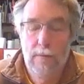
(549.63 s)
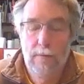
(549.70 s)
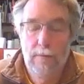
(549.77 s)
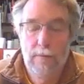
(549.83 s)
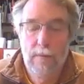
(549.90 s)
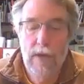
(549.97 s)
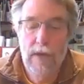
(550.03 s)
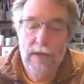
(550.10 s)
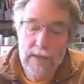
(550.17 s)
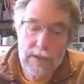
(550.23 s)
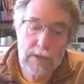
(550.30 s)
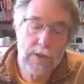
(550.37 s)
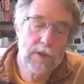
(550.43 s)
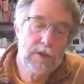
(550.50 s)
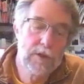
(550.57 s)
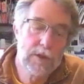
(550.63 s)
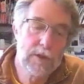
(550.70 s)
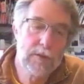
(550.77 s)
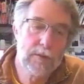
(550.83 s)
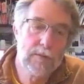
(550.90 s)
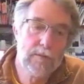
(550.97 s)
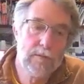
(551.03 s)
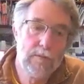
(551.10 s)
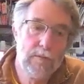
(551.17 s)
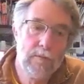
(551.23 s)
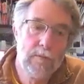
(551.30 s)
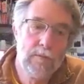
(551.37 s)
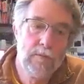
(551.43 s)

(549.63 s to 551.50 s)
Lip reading: And it's good to